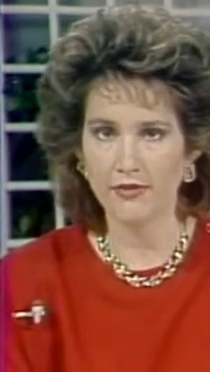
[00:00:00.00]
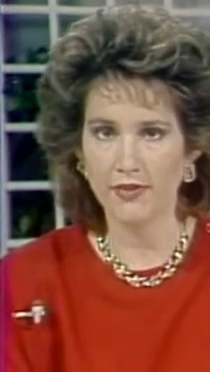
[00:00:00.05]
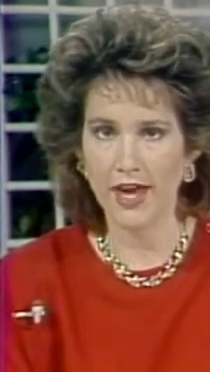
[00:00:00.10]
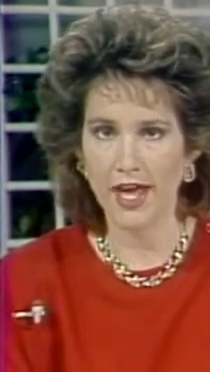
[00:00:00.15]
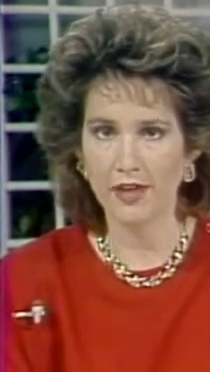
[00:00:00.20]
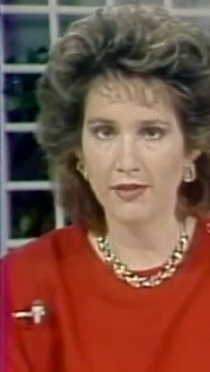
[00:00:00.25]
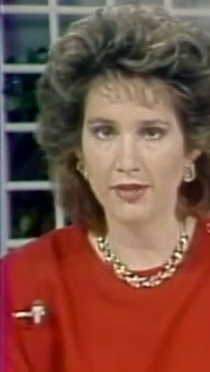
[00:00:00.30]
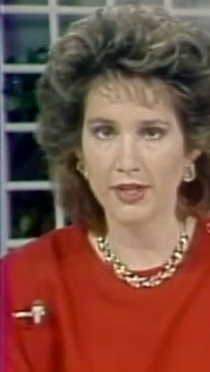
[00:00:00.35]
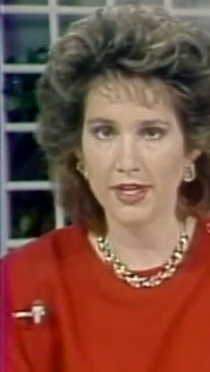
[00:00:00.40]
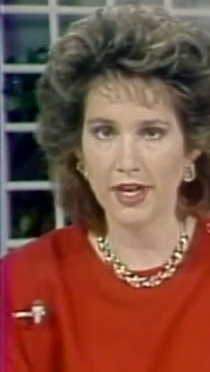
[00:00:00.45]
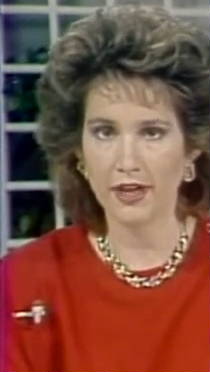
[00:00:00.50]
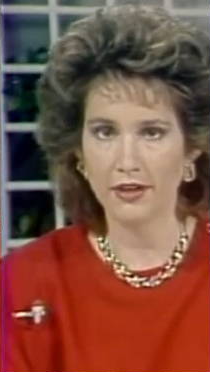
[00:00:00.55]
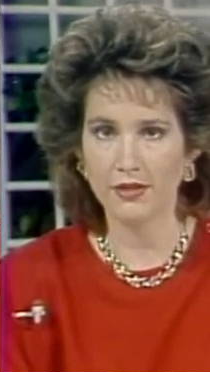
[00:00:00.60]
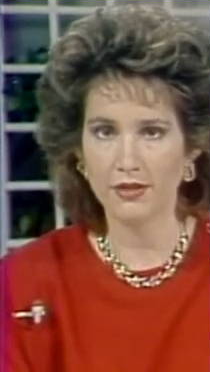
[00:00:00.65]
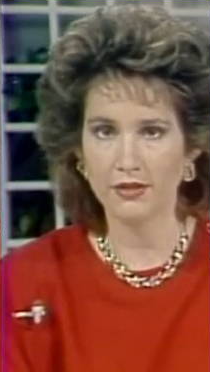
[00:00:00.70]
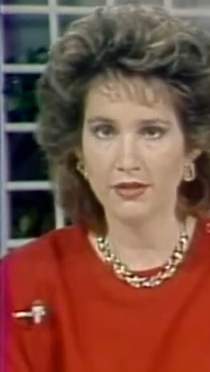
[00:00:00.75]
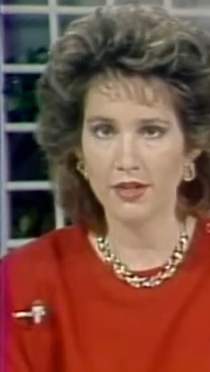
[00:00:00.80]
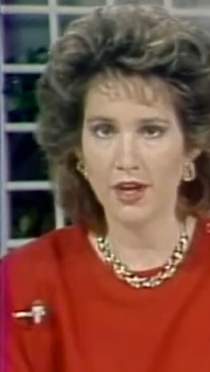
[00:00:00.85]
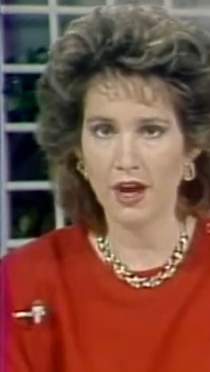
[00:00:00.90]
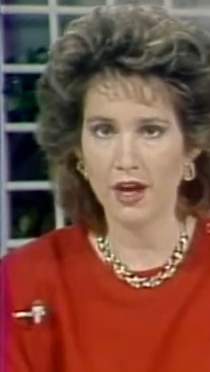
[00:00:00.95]
Valerie
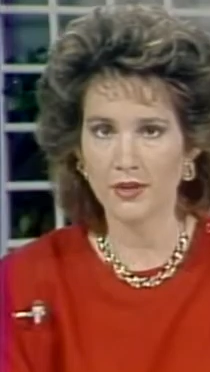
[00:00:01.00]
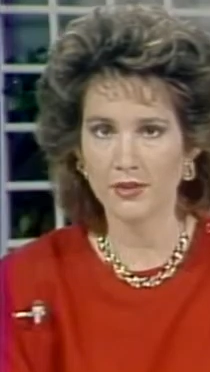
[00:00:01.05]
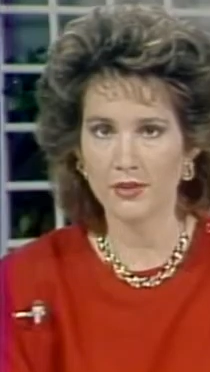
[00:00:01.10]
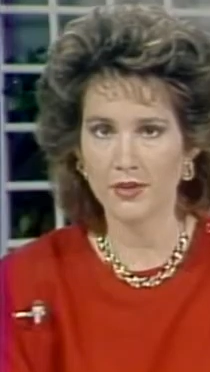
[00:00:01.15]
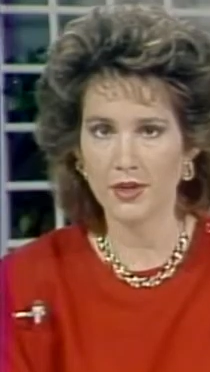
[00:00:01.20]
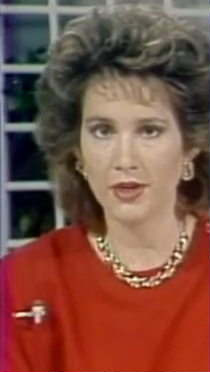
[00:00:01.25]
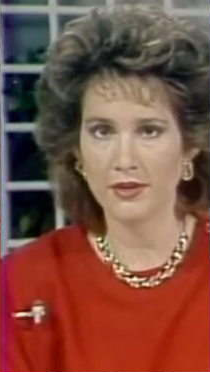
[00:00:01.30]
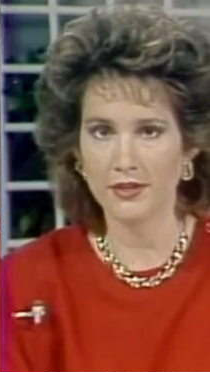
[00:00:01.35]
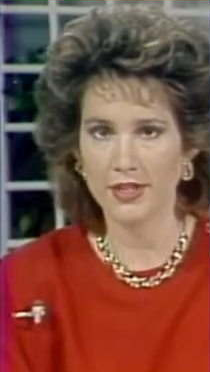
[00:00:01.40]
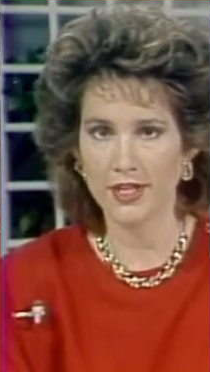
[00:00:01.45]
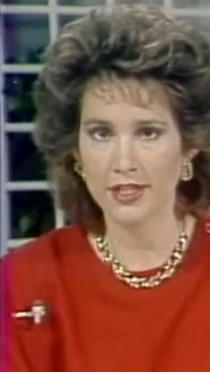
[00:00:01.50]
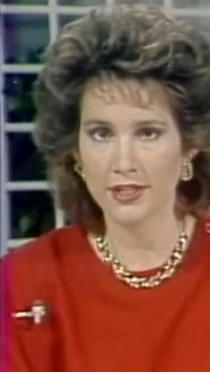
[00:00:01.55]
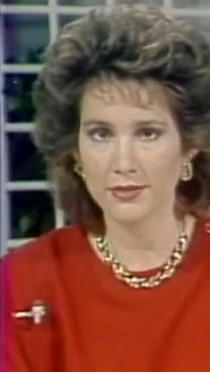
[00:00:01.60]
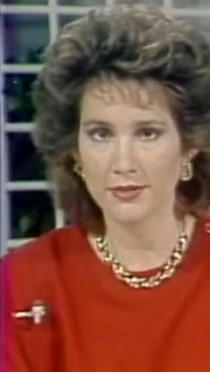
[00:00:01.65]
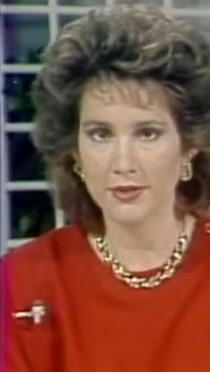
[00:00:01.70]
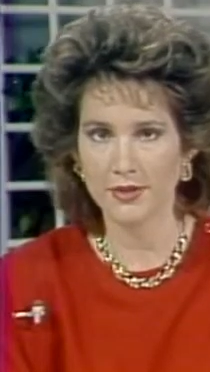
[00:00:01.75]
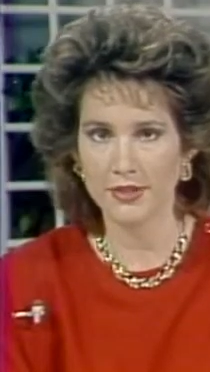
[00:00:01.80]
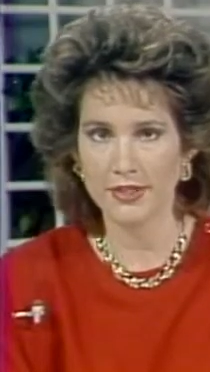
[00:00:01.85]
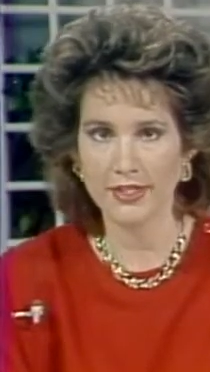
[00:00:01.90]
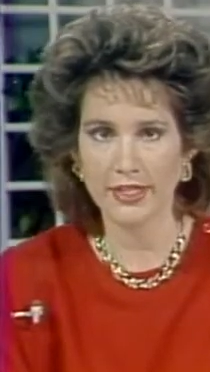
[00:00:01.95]
Calhoun talked with those
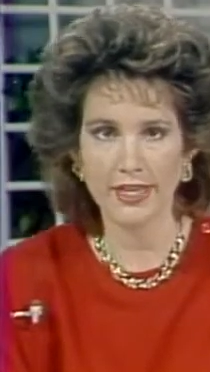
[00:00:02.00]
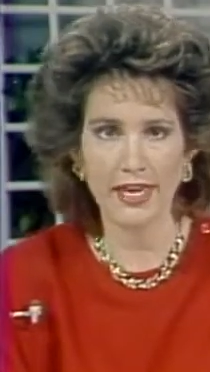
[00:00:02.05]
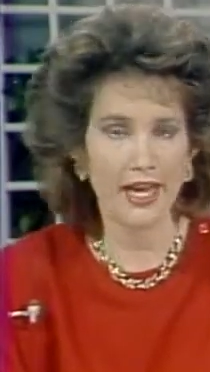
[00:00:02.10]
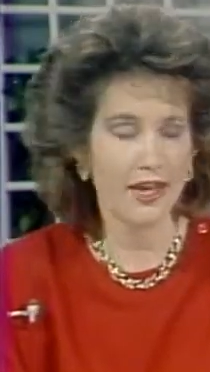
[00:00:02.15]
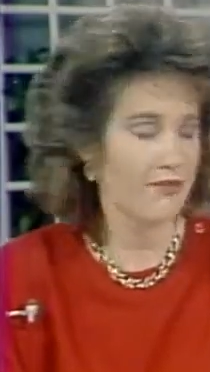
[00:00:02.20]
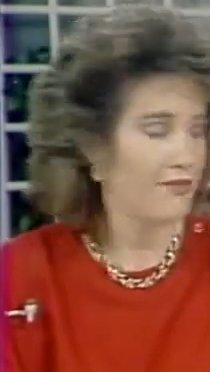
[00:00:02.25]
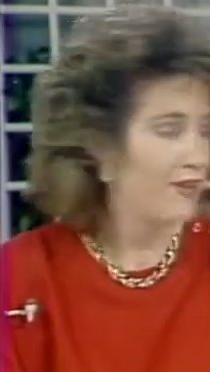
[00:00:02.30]
experts today.